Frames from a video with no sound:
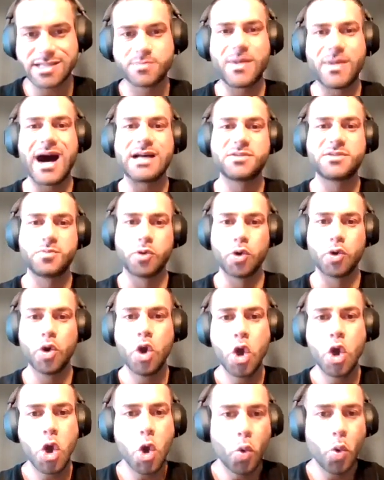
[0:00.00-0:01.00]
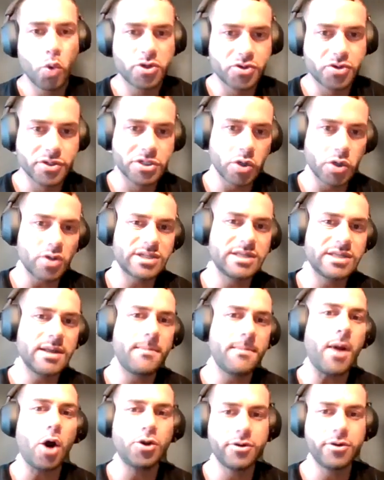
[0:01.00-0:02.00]
as possible, which results in
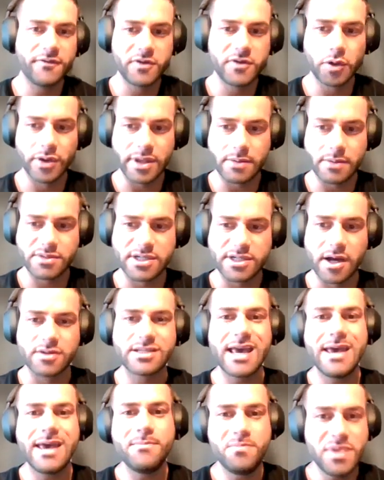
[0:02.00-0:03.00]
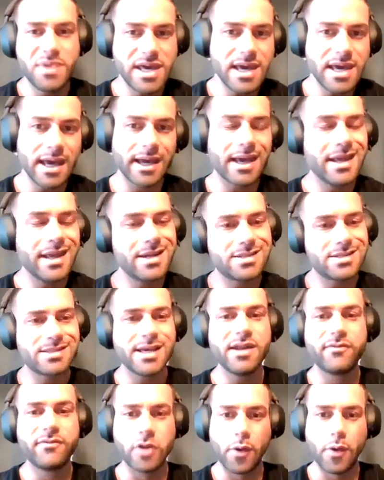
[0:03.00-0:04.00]
them underfueling themselves and being in a
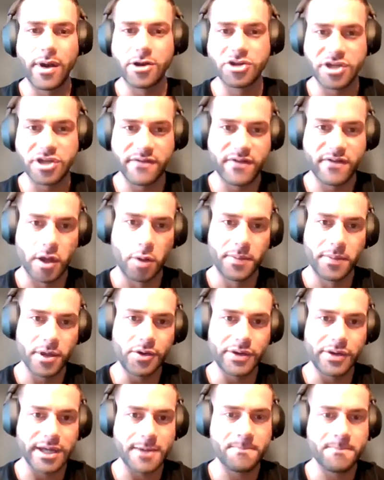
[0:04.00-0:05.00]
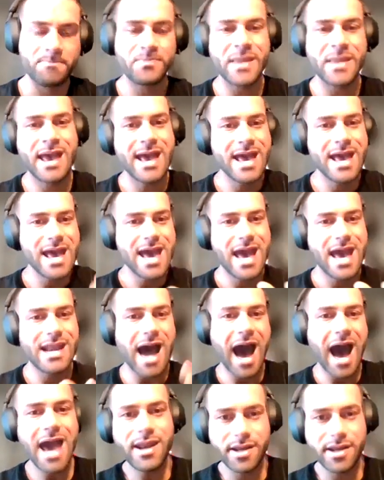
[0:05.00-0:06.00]
state of low energy availability.
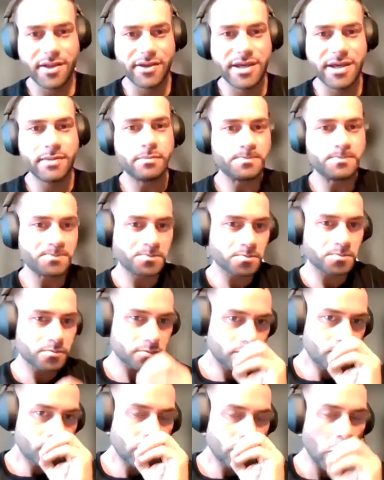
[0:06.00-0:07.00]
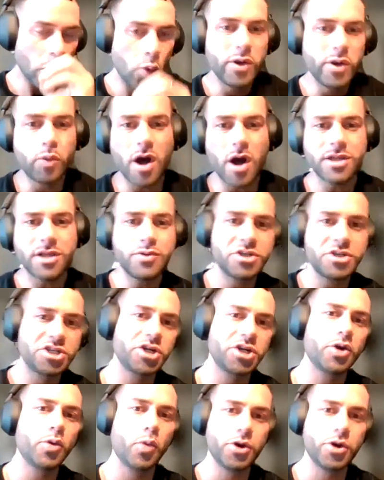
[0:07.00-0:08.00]
And ideally, we'd want to
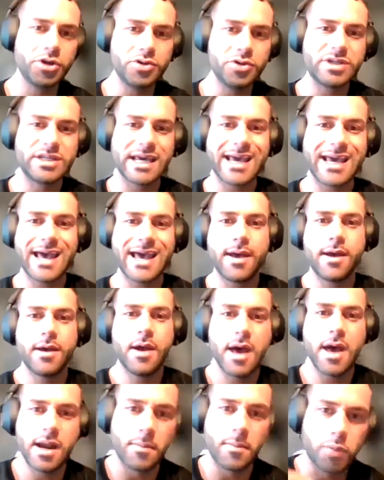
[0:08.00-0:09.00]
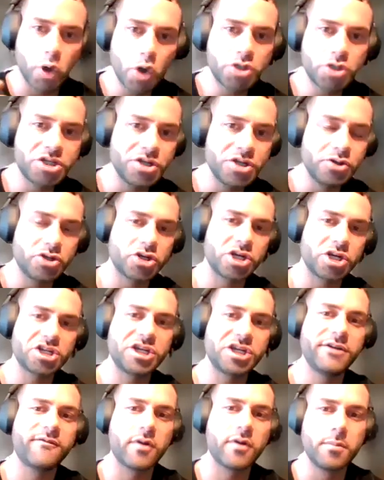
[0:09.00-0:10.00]
ensure we're using an approach to
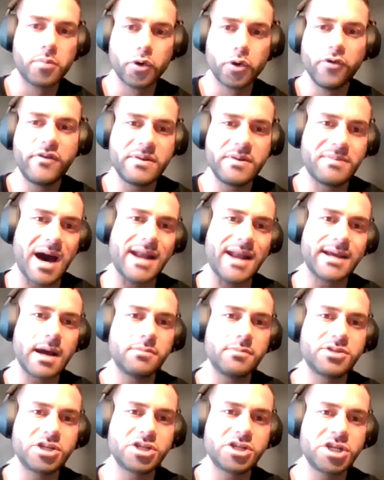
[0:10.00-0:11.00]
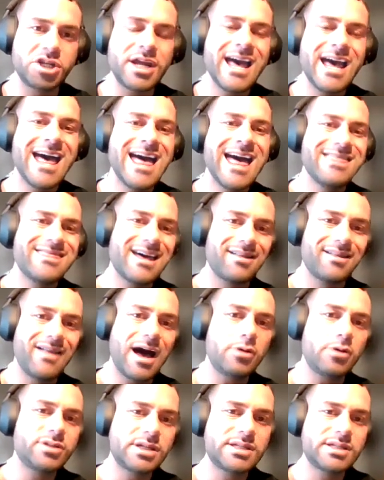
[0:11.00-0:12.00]
nutrition for improving body composition that
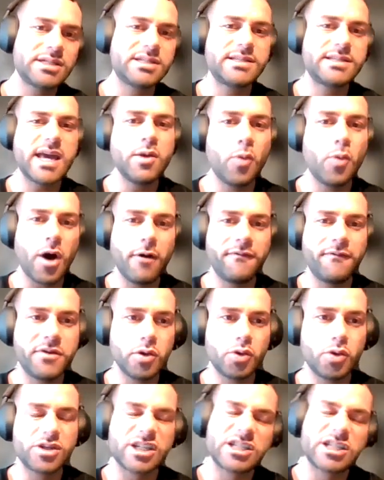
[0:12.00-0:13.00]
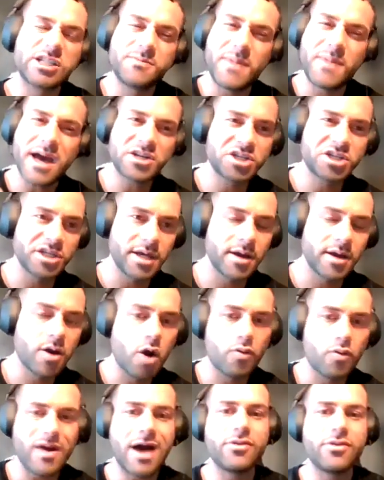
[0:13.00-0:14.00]
allows us to stay well fueled, especially
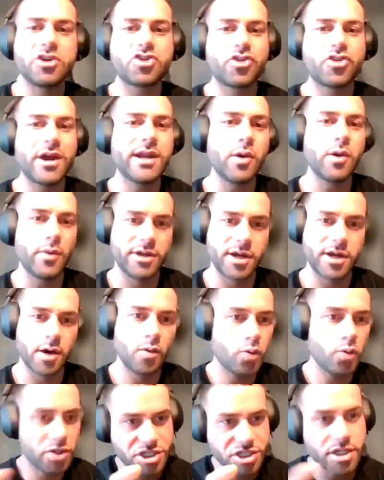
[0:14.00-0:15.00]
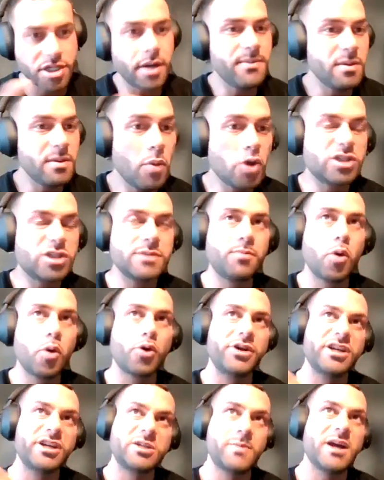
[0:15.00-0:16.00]
around the training window, which is going to be most
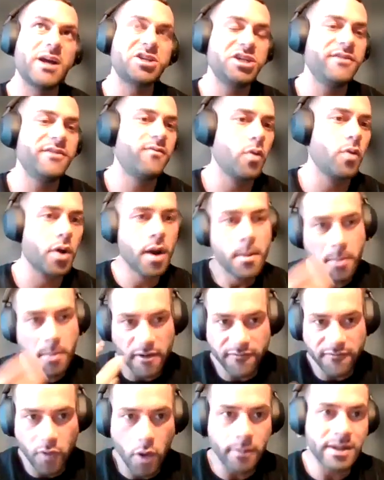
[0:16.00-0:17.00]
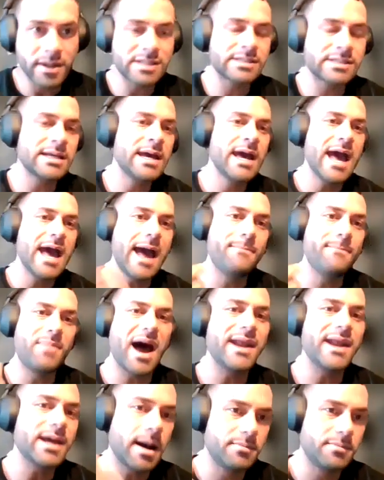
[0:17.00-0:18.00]
important, especially for performance and
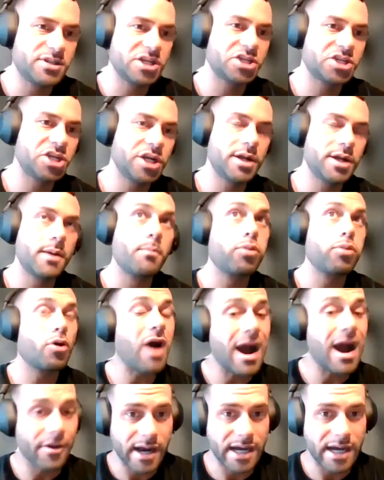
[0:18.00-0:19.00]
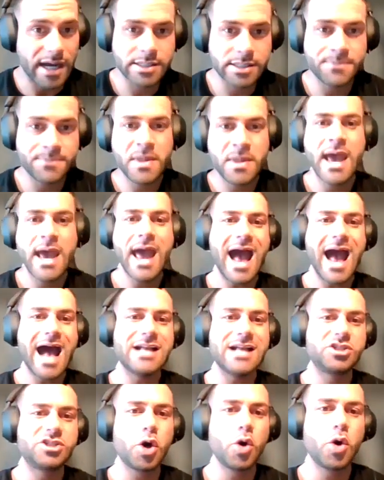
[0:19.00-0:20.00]
body composition progress.
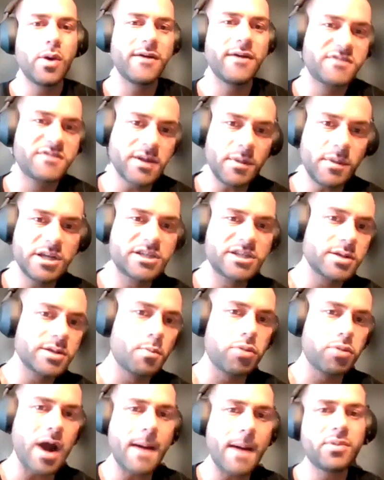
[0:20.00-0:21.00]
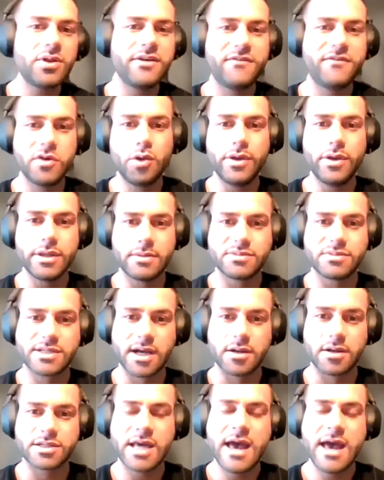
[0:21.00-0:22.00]
And so, if someone is properly fueling
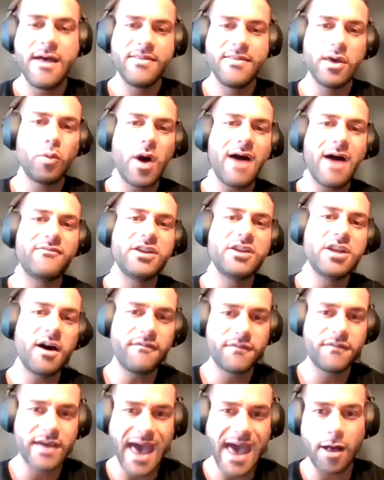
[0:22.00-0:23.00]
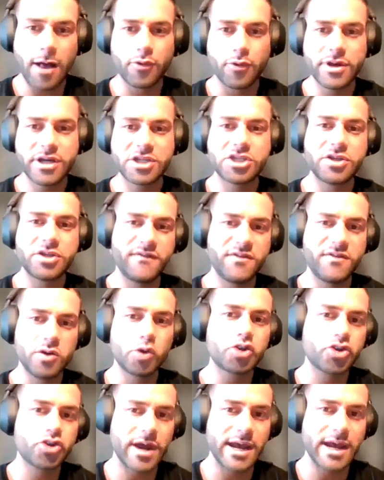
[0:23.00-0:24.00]
themselves, they will have enough calories to
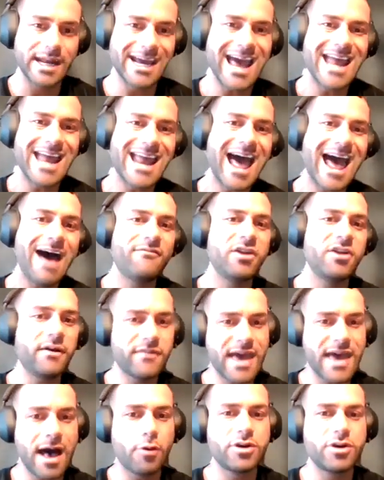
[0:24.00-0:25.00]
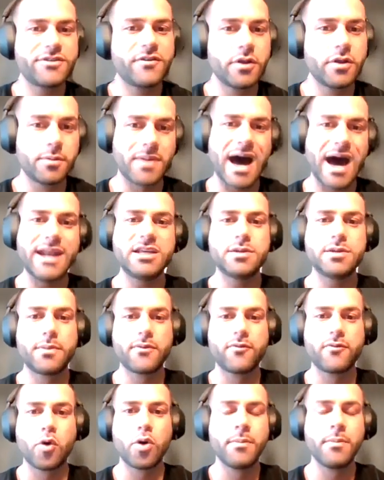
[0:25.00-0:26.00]
fuel training and have enough calories for their body to
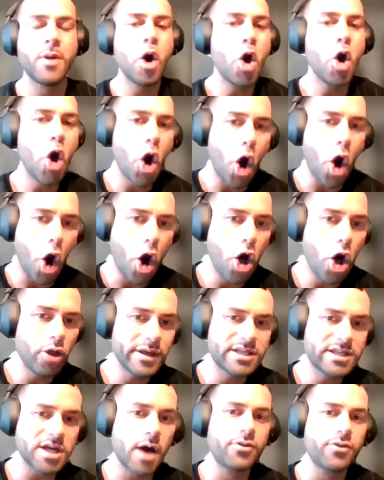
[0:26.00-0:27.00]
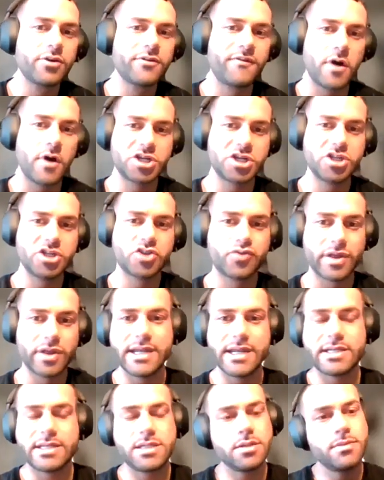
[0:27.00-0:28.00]
perform all its other functions
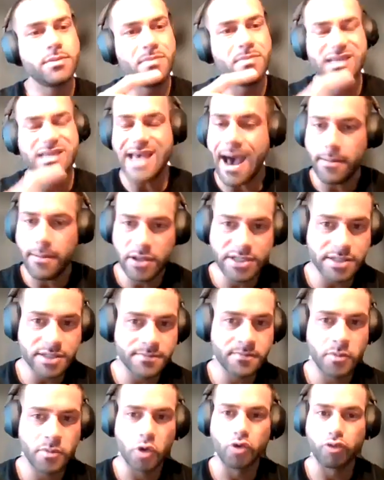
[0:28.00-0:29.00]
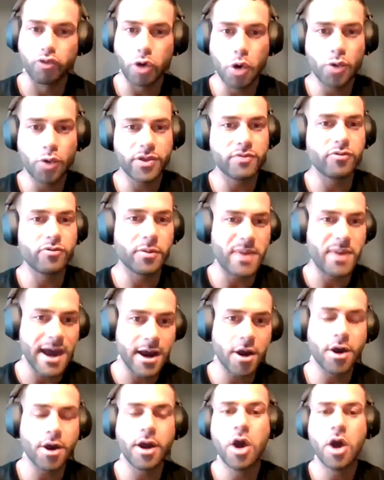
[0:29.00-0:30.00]
related to metabolism, growth and
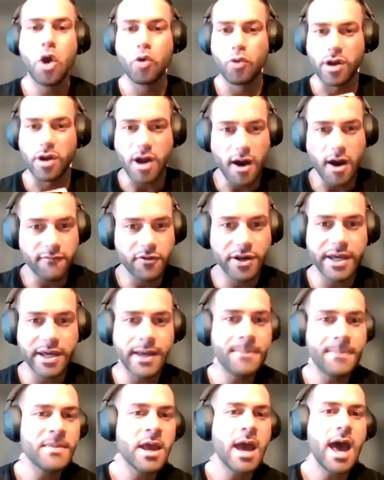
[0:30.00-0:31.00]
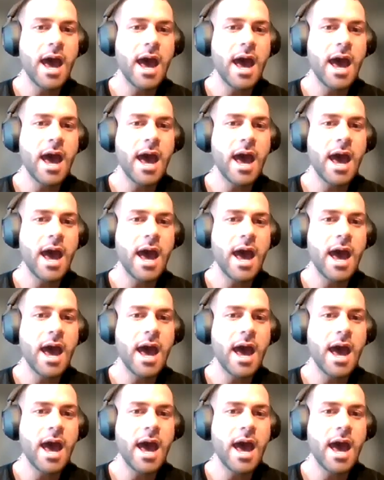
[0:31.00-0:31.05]
repair, recovery,